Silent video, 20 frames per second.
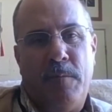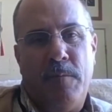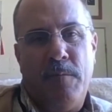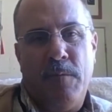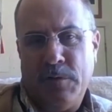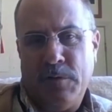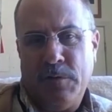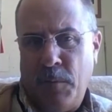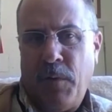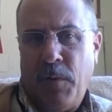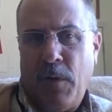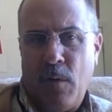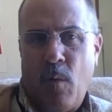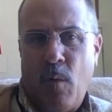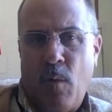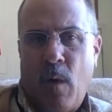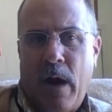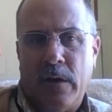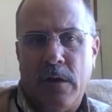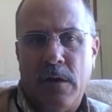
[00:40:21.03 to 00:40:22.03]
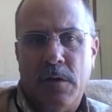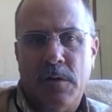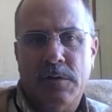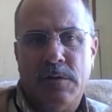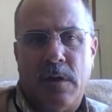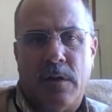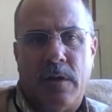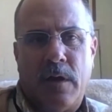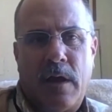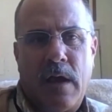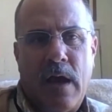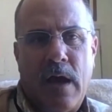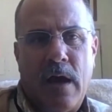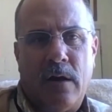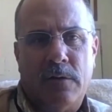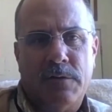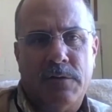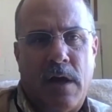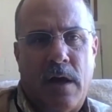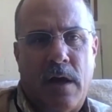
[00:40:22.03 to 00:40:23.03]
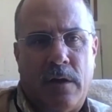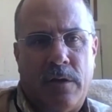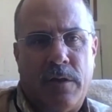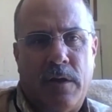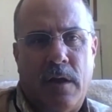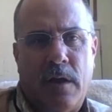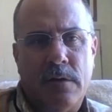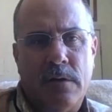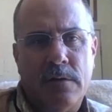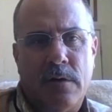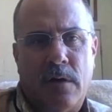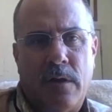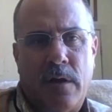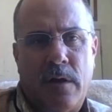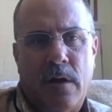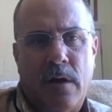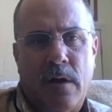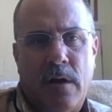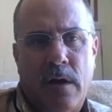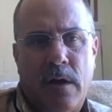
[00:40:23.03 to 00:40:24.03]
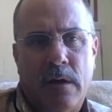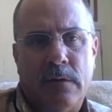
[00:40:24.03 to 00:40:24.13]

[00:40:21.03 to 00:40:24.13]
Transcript: Those are pretty widely used in the cattle side of things, are they not?